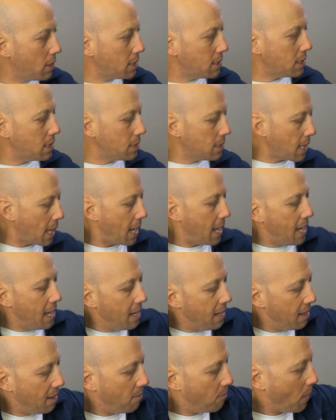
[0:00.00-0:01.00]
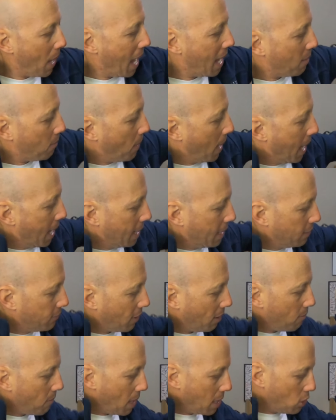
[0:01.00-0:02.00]
this is a backpack, as
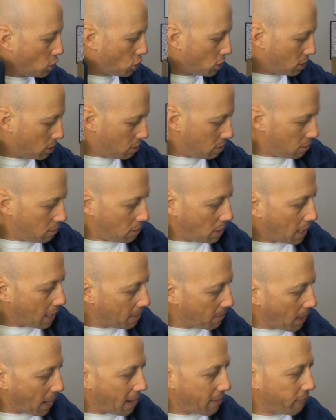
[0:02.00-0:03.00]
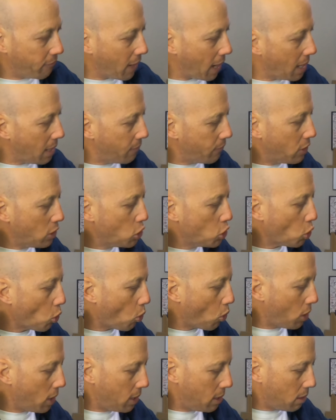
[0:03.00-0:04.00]
I mentioned. I've kind of
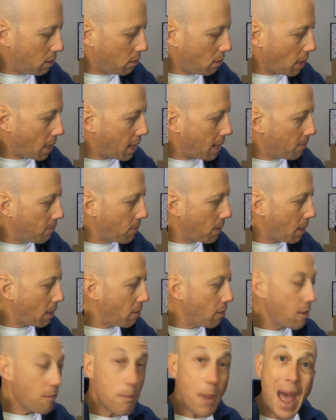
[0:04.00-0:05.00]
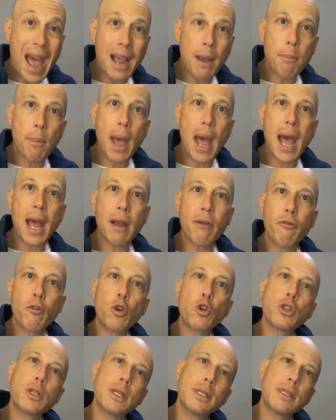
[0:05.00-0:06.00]
enjoyed the backpack
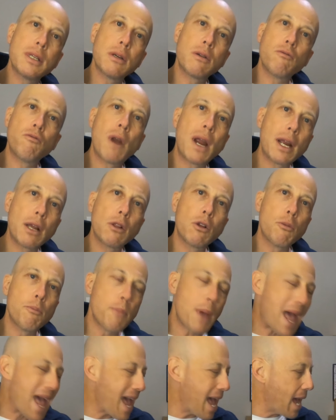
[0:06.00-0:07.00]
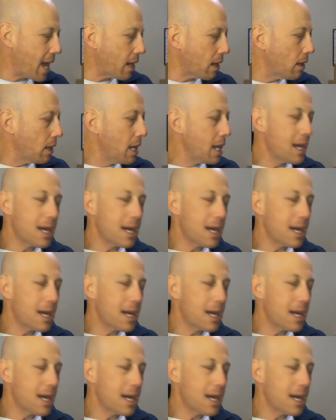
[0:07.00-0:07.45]
versus a regular bag